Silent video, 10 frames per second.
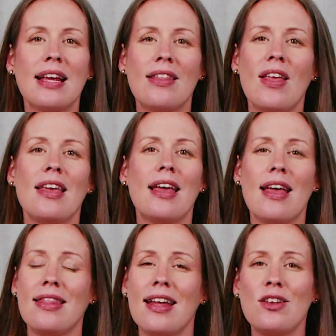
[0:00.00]
and
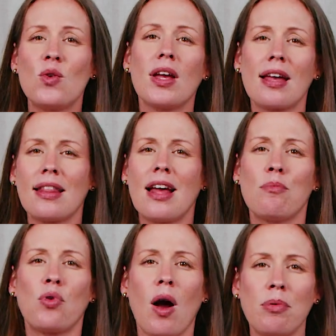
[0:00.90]
then you can get
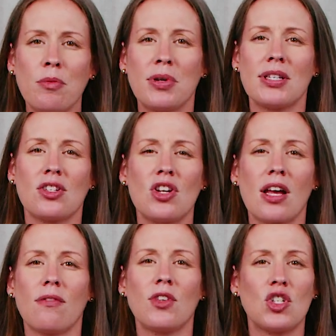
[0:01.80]
that proper positioning
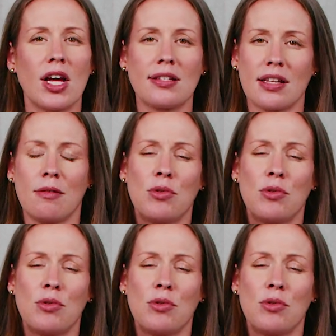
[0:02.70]
of the chest clip.